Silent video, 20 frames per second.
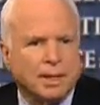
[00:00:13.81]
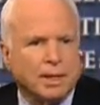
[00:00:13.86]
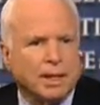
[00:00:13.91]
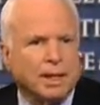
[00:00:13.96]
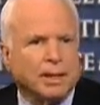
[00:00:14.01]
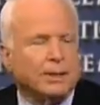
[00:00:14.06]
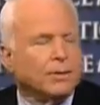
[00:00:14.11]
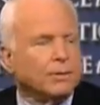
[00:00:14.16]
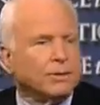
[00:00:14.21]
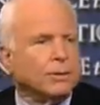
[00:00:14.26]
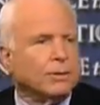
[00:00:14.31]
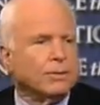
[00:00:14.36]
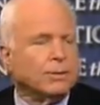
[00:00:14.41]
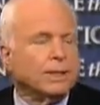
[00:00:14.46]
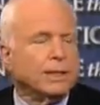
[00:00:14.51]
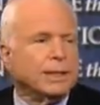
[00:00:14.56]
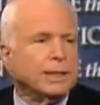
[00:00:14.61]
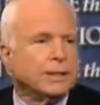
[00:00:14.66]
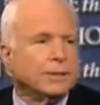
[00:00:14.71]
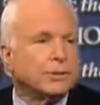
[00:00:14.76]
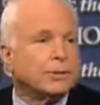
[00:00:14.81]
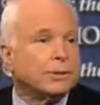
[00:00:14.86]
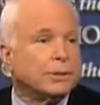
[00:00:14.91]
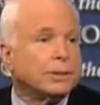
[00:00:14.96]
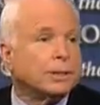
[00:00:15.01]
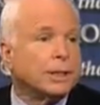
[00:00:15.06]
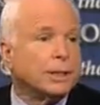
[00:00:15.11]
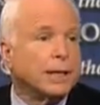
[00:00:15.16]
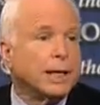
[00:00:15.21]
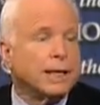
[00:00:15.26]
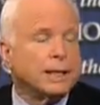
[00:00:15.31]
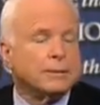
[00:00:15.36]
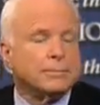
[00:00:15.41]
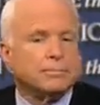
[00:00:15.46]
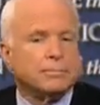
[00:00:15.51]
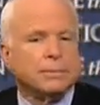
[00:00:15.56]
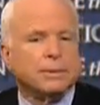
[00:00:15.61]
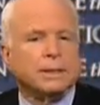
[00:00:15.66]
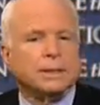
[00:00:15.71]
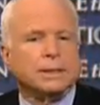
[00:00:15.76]
I don't know the answer to that,
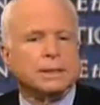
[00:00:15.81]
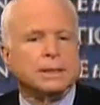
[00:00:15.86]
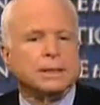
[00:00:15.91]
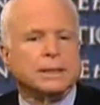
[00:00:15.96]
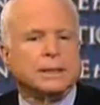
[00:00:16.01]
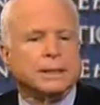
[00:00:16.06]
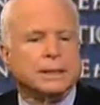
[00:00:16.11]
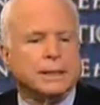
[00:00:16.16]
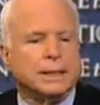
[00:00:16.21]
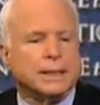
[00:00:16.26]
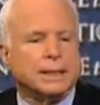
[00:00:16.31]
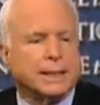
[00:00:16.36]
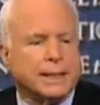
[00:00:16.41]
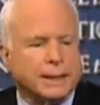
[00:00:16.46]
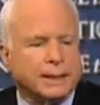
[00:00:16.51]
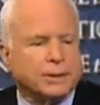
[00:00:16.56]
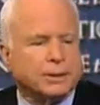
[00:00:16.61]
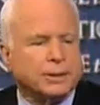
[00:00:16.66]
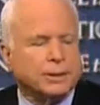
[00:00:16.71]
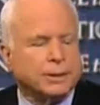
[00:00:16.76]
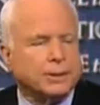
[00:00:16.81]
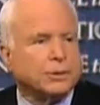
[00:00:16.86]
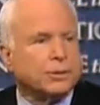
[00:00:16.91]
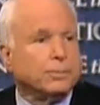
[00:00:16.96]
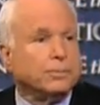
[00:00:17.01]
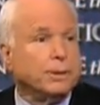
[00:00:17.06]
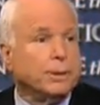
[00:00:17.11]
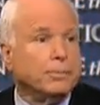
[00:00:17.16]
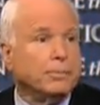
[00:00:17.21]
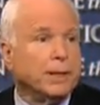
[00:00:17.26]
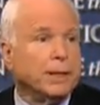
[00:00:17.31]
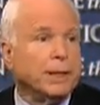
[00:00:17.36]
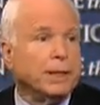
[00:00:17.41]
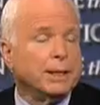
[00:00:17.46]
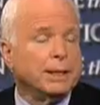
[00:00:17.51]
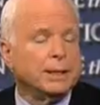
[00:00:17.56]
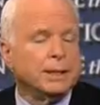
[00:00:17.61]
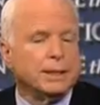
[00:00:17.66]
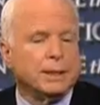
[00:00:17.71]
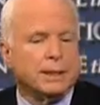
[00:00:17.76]
but a case needs to be
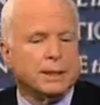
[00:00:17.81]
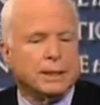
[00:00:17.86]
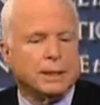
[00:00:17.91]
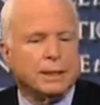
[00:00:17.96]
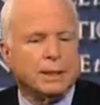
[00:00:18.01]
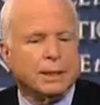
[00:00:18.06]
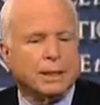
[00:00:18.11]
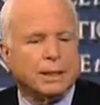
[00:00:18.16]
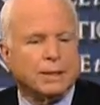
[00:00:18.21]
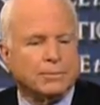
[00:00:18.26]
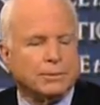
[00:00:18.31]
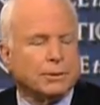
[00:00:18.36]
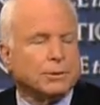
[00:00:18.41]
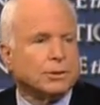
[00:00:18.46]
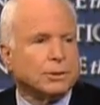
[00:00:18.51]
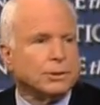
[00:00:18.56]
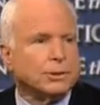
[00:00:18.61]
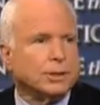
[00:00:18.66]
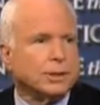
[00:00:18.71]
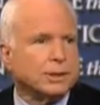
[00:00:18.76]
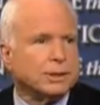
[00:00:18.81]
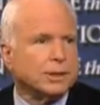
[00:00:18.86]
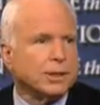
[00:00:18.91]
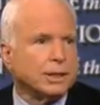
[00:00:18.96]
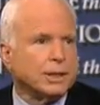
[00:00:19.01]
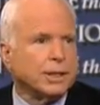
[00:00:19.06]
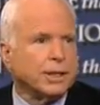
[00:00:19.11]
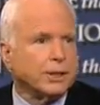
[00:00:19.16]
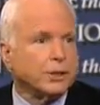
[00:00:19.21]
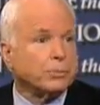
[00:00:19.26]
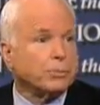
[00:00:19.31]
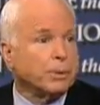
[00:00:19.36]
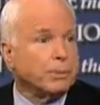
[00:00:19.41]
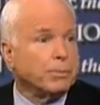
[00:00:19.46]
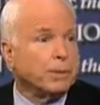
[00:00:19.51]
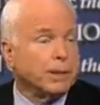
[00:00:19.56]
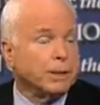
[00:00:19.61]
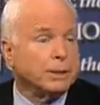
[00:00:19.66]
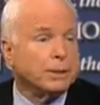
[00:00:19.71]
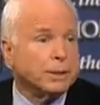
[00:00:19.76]
made, and I would suggest that case be
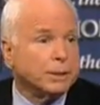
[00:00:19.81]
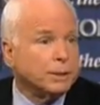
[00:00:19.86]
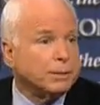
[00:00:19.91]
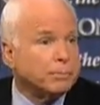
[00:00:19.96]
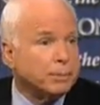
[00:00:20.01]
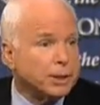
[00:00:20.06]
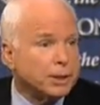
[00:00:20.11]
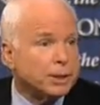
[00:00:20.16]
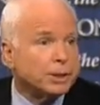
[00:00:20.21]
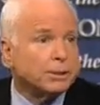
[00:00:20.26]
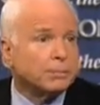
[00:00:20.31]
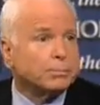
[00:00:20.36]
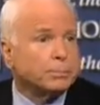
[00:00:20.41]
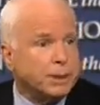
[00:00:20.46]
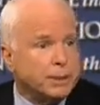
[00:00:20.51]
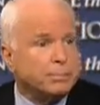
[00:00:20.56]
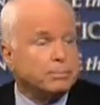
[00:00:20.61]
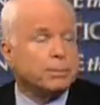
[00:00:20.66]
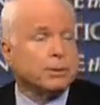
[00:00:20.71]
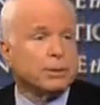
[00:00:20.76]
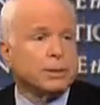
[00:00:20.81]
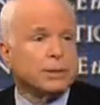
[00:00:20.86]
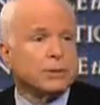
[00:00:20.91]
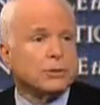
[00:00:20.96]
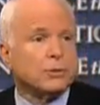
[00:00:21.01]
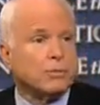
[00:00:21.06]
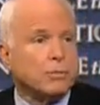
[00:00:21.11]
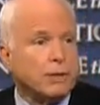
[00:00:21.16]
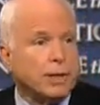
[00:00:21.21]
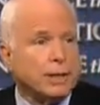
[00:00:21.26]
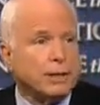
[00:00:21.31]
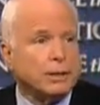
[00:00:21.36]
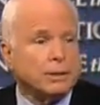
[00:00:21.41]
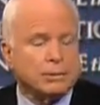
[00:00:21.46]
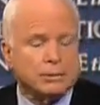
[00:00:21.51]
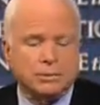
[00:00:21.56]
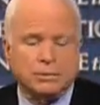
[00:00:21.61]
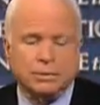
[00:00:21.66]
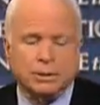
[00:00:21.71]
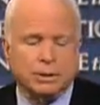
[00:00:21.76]
made to the American people as well,
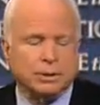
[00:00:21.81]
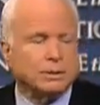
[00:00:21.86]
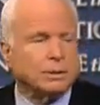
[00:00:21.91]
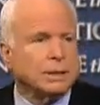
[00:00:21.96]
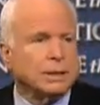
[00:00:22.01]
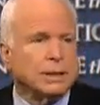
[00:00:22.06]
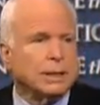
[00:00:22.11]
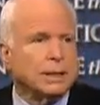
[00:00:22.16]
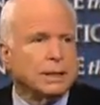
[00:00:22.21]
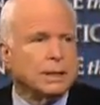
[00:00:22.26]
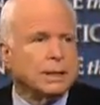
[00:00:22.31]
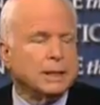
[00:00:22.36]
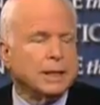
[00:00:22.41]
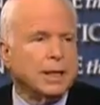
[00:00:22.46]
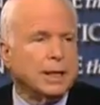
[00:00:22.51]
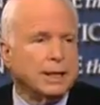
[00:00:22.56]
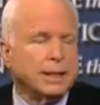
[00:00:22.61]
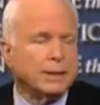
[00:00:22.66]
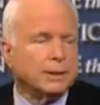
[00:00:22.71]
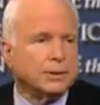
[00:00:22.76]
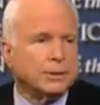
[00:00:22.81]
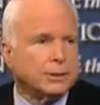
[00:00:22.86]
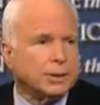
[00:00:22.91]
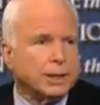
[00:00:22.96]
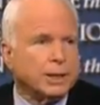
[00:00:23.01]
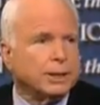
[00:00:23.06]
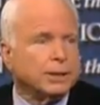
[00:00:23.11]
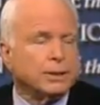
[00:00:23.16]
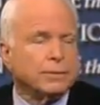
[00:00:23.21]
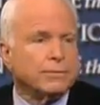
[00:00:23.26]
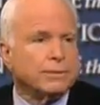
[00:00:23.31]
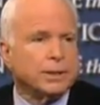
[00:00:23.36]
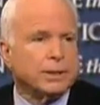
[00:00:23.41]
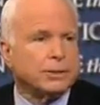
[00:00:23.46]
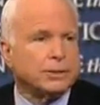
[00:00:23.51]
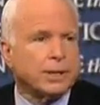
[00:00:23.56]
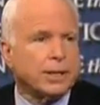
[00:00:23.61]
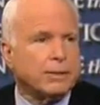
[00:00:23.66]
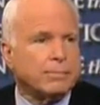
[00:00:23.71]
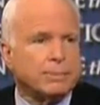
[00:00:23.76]
who are, I understand, they're very
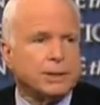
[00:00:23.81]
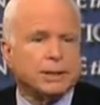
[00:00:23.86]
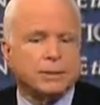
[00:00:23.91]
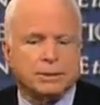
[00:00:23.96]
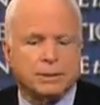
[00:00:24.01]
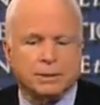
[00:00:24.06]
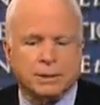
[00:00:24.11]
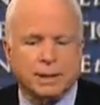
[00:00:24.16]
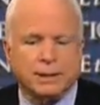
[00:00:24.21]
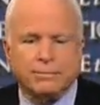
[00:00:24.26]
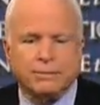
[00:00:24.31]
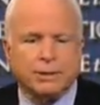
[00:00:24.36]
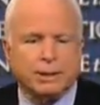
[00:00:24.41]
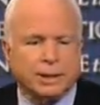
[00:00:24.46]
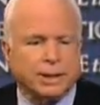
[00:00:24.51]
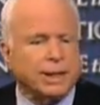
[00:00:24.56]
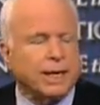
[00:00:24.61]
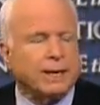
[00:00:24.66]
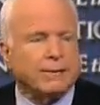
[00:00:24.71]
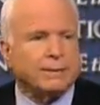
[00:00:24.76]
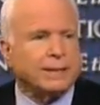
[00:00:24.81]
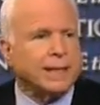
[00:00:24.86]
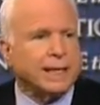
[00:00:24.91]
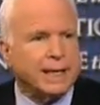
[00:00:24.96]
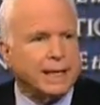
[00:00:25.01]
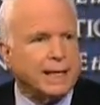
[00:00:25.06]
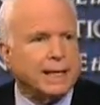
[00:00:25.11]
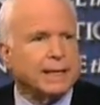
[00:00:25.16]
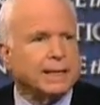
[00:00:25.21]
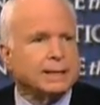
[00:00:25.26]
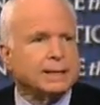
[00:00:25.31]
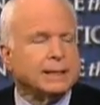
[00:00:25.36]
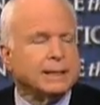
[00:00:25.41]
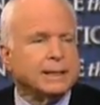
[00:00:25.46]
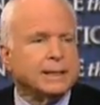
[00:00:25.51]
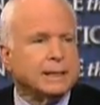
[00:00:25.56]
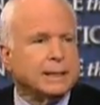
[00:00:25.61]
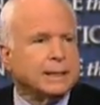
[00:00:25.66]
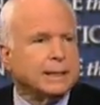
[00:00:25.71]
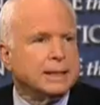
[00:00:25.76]
skeptical. They really haven't had
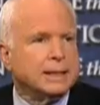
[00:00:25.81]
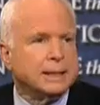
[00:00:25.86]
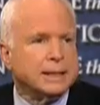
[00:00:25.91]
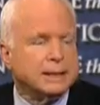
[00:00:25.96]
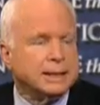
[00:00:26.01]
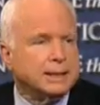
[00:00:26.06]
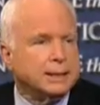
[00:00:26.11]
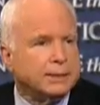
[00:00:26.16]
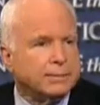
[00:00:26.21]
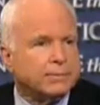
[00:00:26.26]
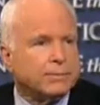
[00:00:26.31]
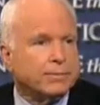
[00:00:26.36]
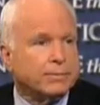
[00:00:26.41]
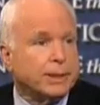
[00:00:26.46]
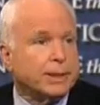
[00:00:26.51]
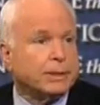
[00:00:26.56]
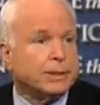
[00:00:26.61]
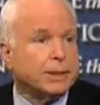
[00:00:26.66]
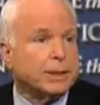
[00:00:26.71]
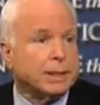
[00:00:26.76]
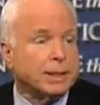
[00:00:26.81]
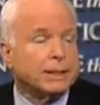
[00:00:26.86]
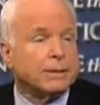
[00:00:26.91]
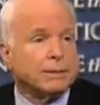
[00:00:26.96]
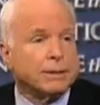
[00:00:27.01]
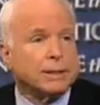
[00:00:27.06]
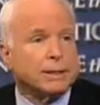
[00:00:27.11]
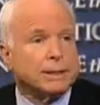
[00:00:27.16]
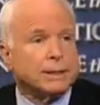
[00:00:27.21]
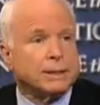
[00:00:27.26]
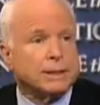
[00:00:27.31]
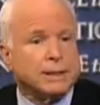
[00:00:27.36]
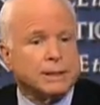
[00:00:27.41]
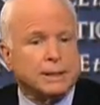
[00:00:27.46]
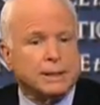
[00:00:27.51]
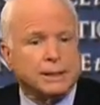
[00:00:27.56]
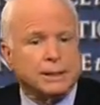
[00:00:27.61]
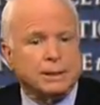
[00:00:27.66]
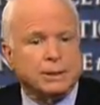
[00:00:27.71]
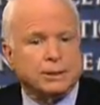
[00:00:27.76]
the information. I think they
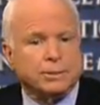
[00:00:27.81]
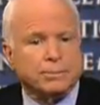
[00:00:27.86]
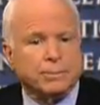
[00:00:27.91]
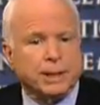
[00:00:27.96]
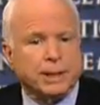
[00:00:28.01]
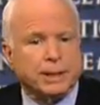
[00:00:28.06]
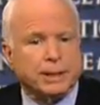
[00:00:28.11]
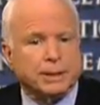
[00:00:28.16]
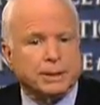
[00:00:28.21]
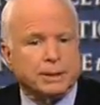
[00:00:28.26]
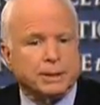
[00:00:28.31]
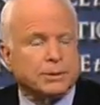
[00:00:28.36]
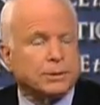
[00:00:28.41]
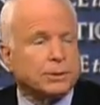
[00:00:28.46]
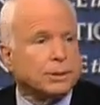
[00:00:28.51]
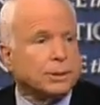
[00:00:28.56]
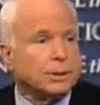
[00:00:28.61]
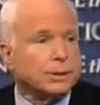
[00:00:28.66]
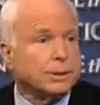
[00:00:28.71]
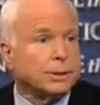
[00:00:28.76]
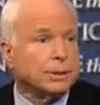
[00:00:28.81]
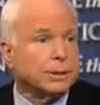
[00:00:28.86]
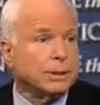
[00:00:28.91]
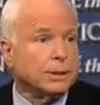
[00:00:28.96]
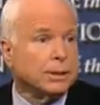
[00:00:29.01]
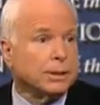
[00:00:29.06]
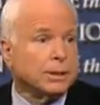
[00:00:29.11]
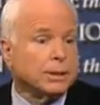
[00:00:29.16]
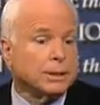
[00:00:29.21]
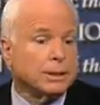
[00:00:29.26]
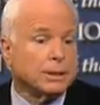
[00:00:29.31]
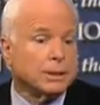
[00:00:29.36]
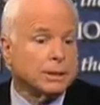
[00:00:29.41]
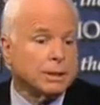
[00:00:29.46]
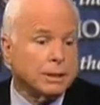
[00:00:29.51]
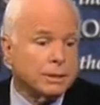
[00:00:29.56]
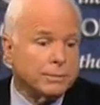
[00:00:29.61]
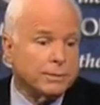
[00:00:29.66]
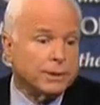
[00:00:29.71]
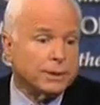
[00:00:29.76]
need to make a decision
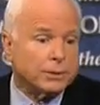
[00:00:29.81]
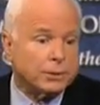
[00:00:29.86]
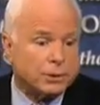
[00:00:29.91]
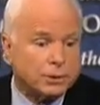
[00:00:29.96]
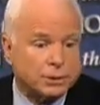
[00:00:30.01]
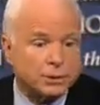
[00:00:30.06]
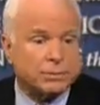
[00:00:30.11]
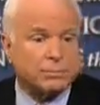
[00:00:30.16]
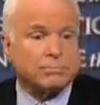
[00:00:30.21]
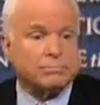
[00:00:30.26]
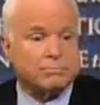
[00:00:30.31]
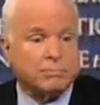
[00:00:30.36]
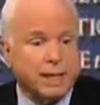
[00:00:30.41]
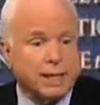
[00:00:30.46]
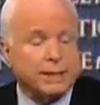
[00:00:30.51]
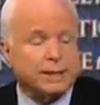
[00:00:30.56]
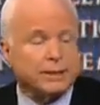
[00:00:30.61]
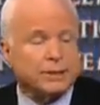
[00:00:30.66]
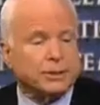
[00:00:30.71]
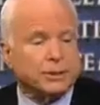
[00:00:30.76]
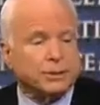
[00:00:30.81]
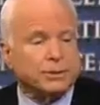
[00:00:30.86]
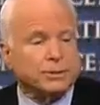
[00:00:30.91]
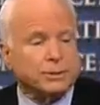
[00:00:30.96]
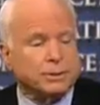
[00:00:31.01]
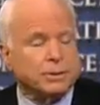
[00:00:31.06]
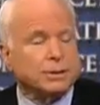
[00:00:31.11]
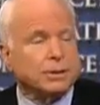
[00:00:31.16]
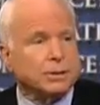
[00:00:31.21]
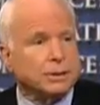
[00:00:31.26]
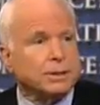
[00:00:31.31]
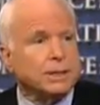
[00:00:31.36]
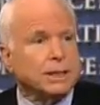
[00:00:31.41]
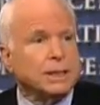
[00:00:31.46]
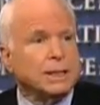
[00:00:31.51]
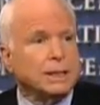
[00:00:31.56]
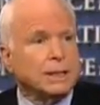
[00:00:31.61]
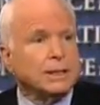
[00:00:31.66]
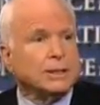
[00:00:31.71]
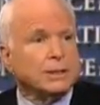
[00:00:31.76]
of this magnitude to
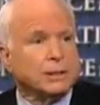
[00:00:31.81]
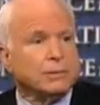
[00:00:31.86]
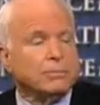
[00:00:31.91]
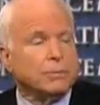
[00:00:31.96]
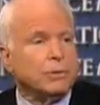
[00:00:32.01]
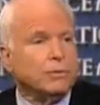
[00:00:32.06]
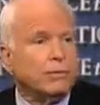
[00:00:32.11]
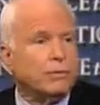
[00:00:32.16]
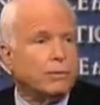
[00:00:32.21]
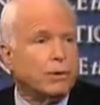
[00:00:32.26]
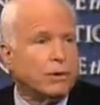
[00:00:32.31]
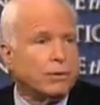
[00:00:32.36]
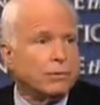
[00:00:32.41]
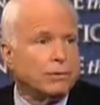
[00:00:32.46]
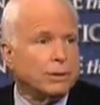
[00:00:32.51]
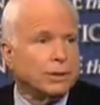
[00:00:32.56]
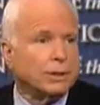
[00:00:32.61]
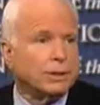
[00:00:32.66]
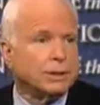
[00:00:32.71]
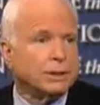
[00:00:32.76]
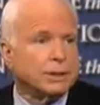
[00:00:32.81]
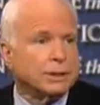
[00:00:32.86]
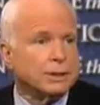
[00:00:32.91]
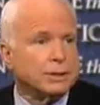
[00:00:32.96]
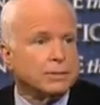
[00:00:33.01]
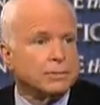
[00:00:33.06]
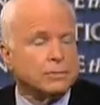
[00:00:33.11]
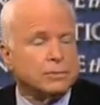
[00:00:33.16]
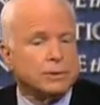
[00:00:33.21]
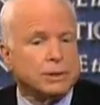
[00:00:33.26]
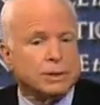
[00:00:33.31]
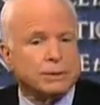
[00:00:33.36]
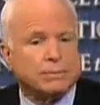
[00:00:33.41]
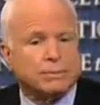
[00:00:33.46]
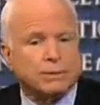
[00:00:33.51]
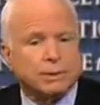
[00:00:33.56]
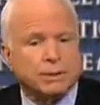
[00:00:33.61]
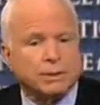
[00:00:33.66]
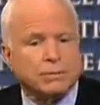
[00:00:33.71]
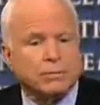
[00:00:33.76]
move forward with
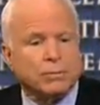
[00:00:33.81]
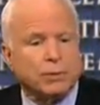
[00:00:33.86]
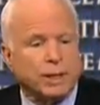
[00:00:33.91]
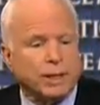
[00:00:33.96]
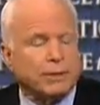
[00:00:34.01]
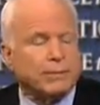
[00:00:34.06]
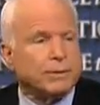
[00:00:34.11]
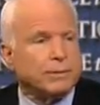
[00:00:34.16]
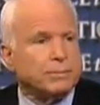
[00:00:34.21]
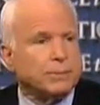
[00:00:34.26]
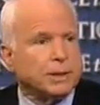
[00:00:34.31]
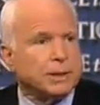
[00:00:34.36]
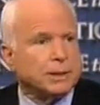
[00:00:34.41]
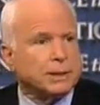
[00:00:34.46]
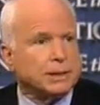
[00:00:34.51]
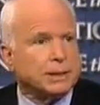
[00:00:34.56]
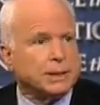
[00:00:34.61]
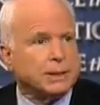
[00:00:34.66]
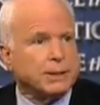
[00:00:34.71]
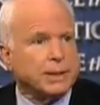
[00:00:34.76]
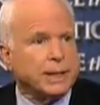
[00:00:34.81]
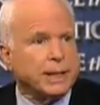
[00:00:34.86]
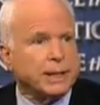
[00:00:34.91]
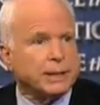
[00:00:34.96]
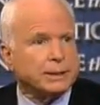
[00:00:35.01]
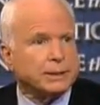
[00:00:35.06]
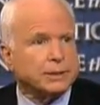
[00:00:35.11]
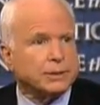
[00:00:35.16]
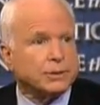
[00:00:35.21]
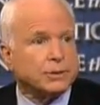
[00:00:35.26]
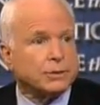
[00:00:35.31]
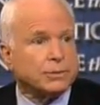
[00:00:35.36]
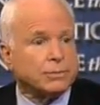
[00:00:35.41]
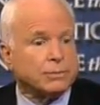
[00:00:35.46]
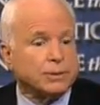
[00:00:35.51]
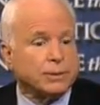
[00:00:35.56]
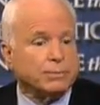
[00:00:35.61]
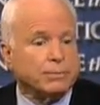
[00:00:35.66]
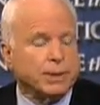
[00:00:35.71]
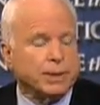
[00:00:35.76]
whatever military actions
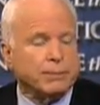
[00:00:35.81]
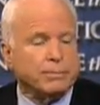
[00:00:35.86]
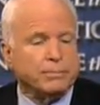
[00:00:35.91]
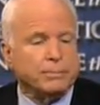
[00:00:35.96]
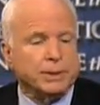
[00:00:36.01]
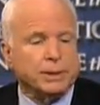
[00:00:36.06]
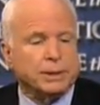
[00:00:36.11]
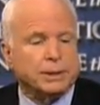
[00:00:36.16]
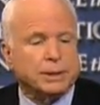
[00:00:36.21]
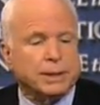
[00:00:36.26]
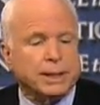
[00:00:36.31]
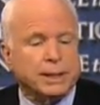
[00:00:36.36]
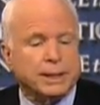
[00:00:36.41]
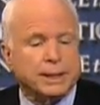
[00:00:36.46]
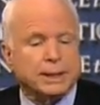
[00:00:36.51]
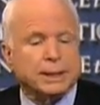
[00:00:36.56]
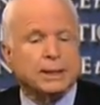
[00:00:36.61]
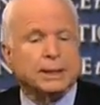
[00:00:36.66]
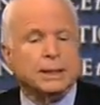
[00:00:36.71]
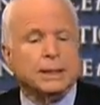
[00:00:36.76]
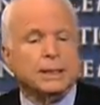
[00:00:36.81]
we may be taking.